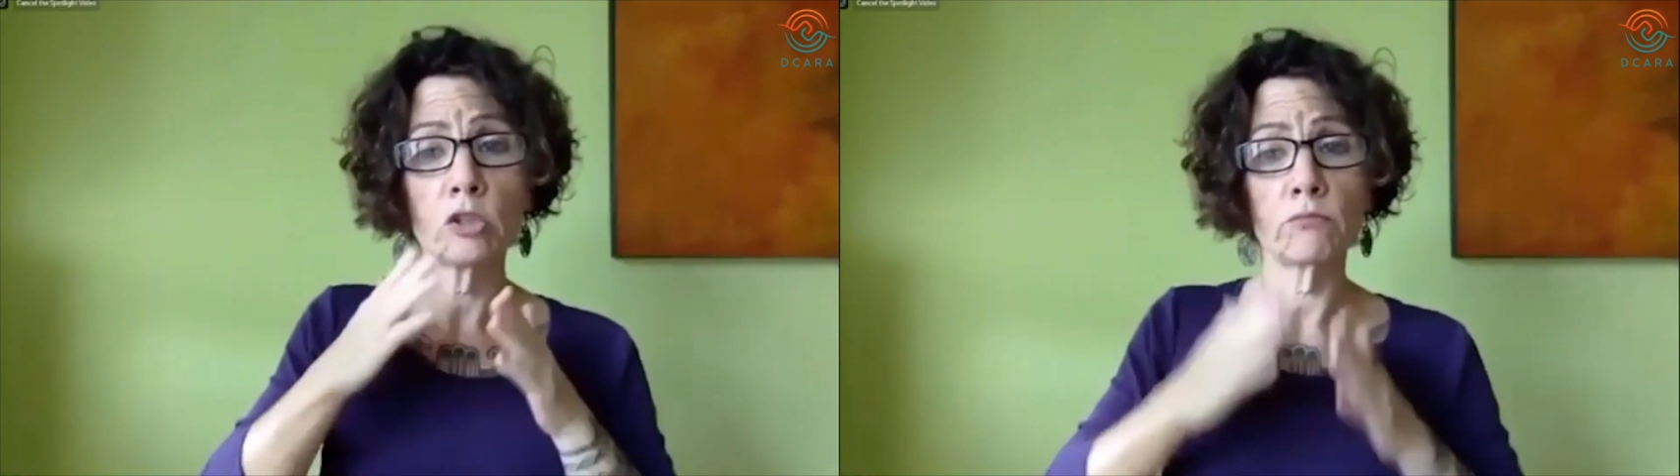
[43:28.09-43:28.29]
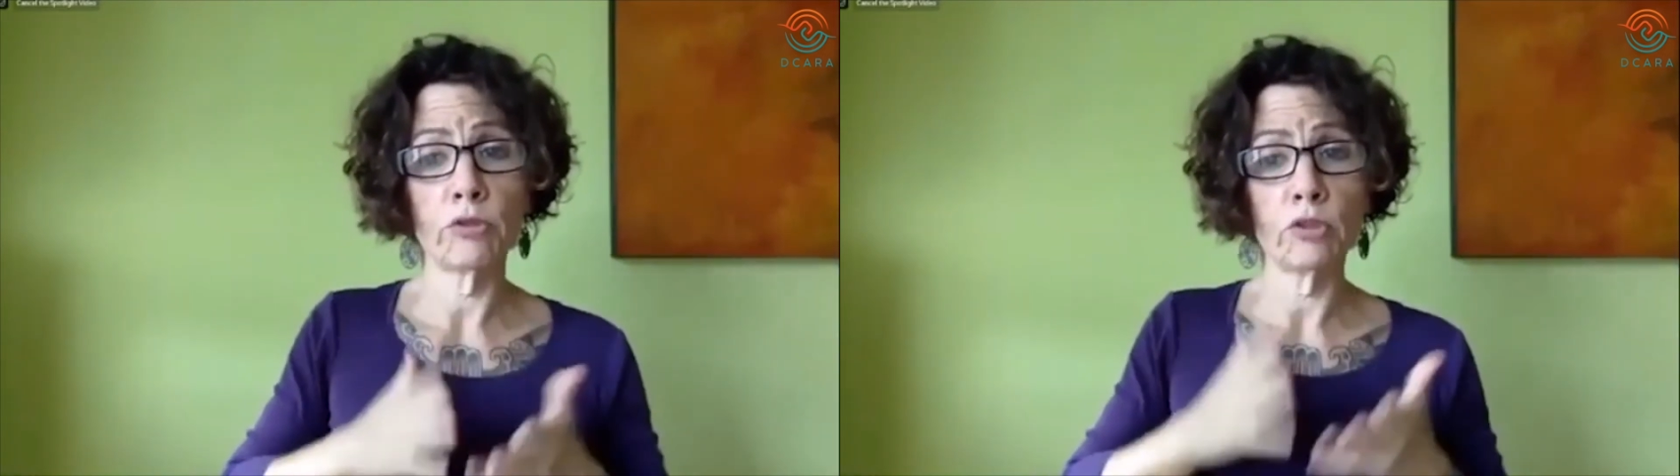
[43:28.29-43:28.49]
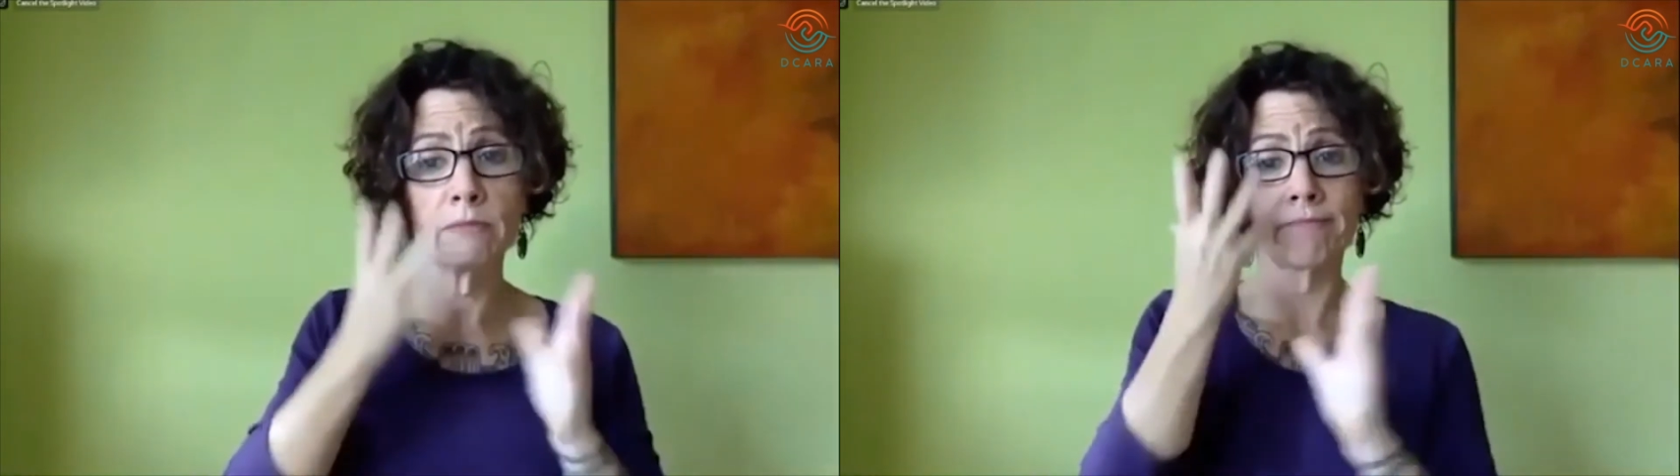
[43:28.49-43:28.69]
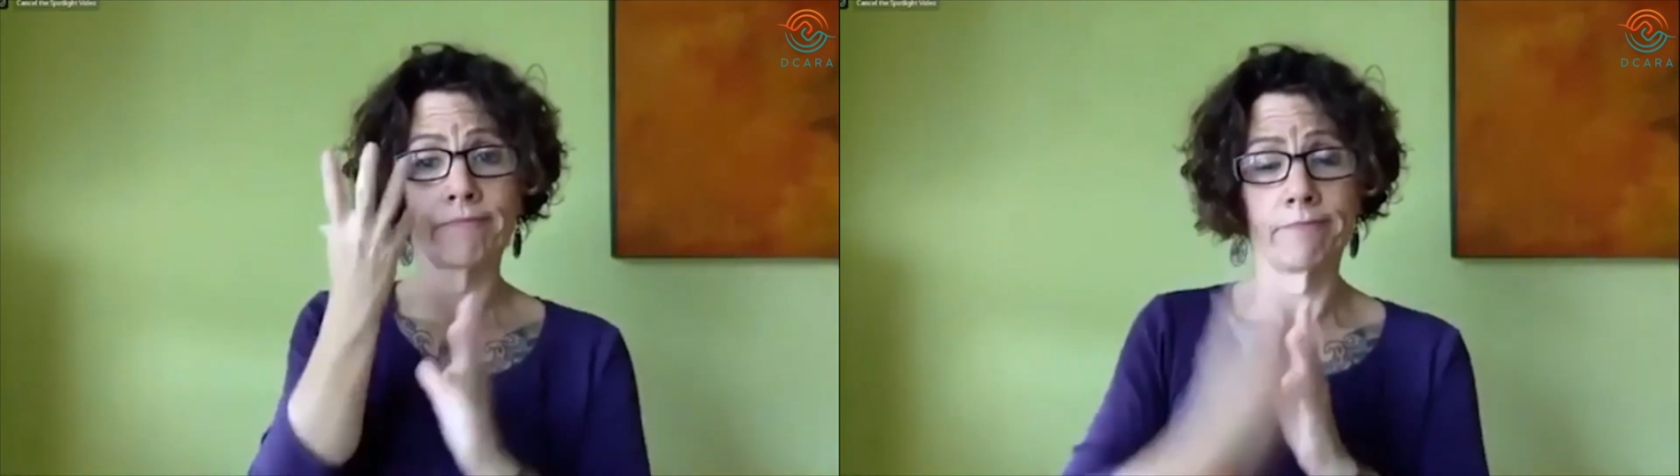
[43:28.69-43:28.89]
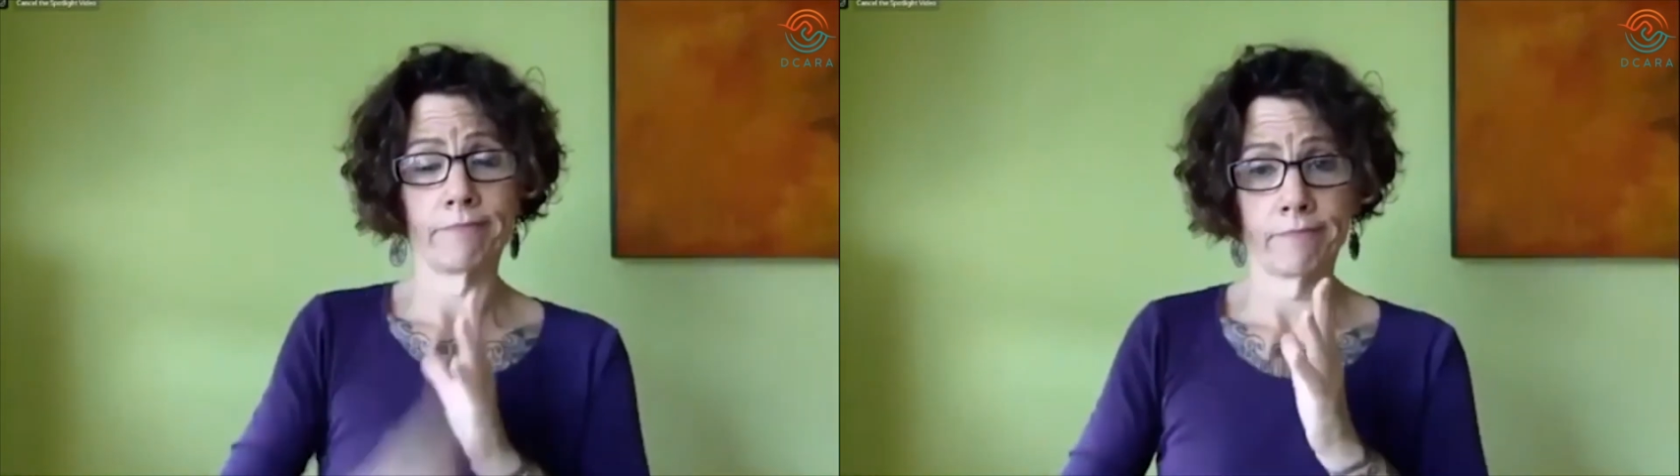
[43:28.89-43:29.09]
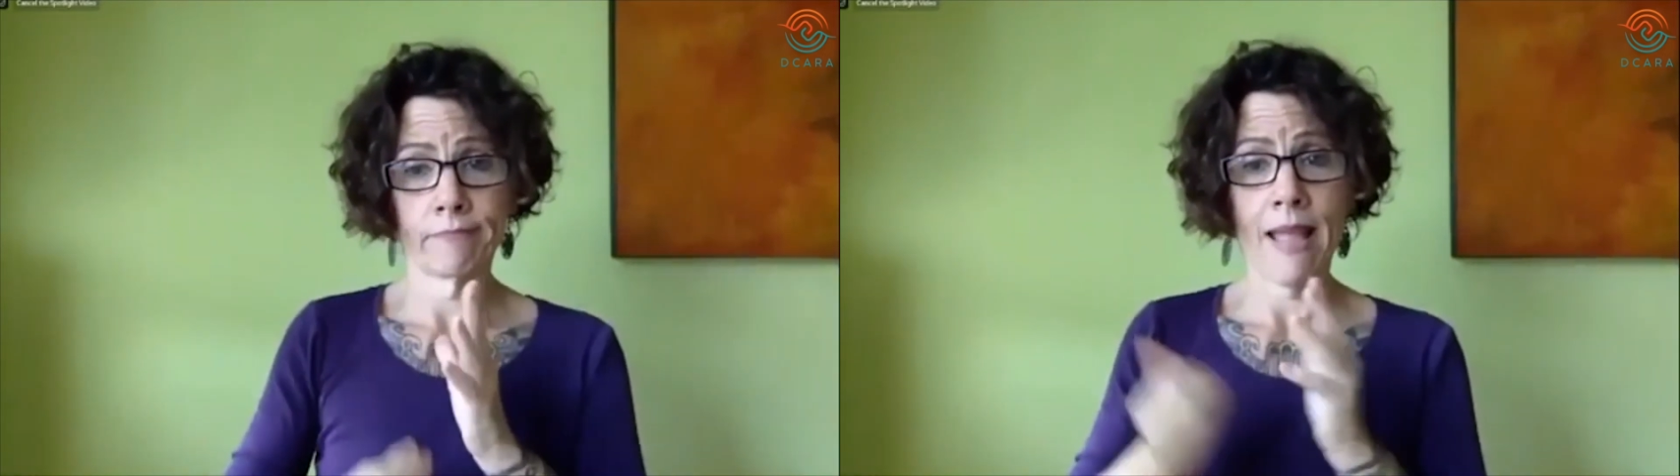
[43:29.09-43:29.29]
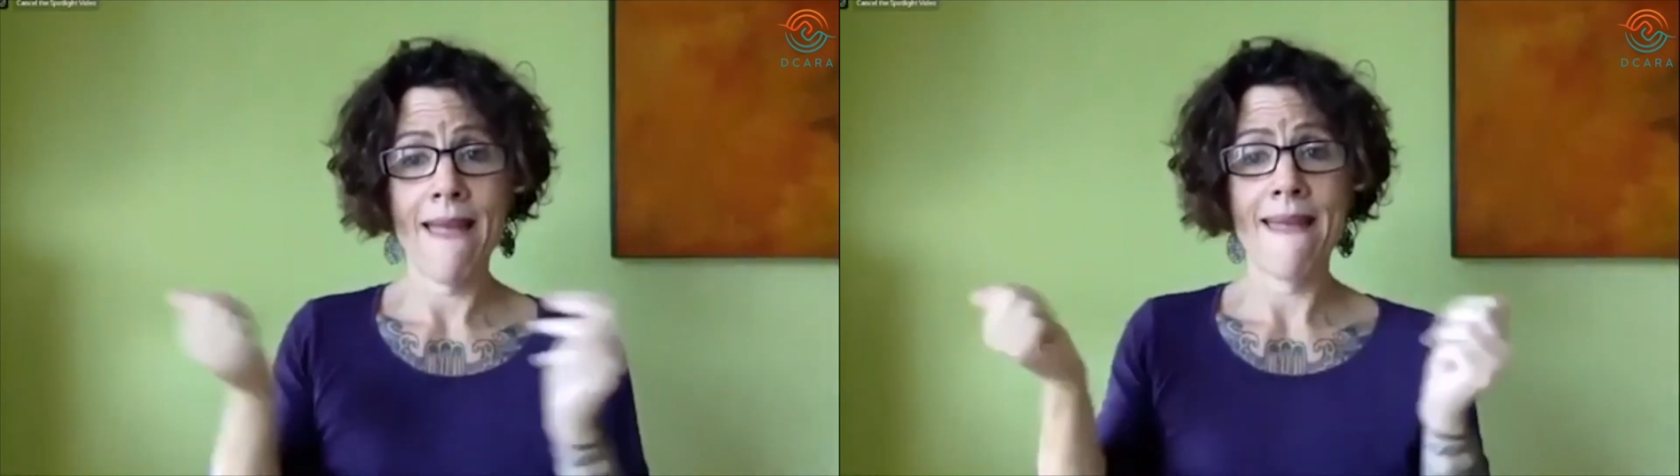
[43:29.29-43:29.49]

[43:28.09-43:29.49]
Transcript: the first designated